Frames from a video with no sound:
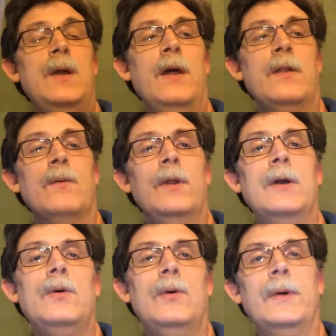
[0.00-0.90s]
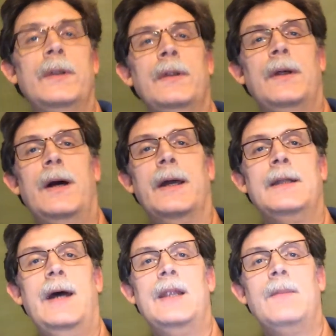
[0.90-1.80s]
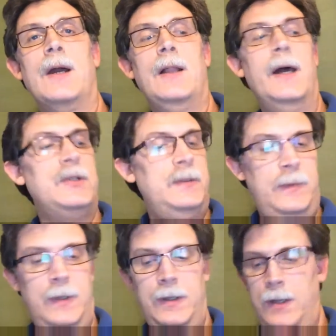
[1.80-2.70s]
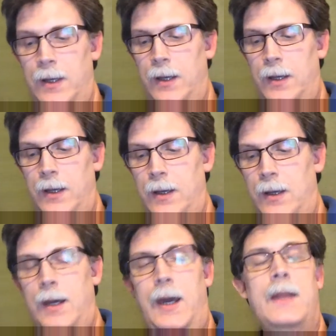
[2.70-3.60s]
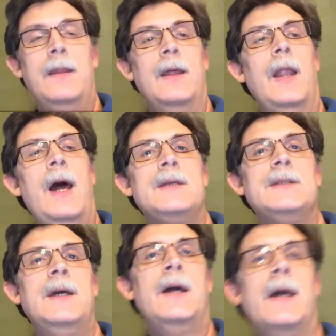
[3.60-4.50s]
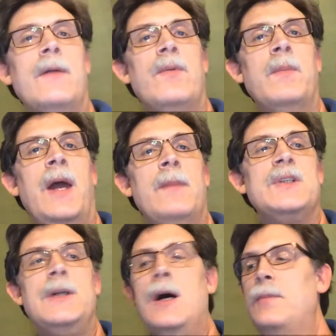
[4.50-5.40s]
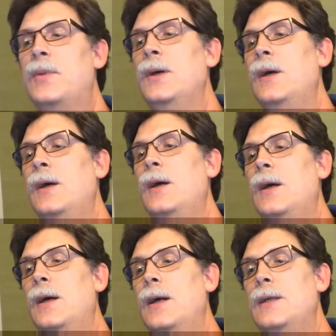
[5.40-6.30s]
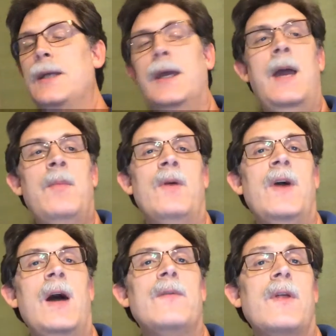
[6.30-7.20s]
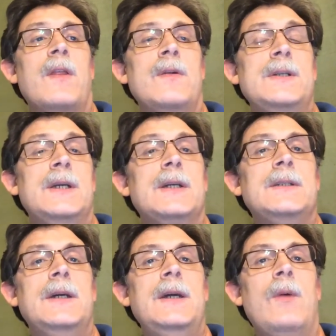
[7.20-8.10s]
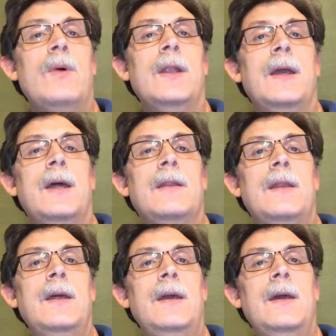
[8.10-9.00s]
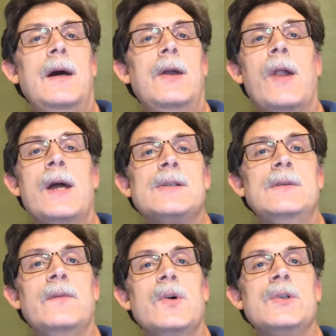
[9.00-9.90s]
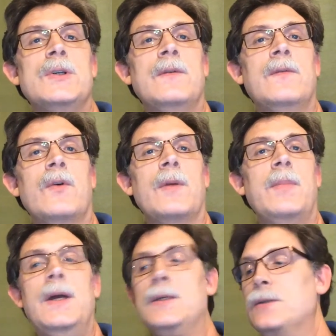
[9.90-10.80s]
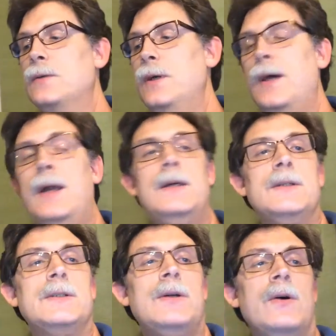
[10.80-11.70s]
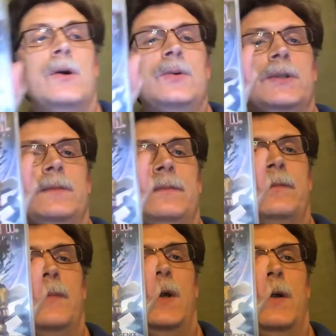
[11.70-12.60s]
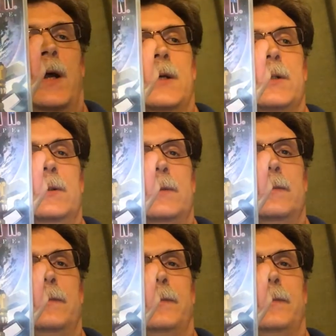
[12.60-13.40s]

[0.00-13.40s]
Another really cool one I get to add to my collection. And the last thing I got from GameStop is a game I've got for the 360. I wanted to get the international version for the PS3. That is Star Ocean International.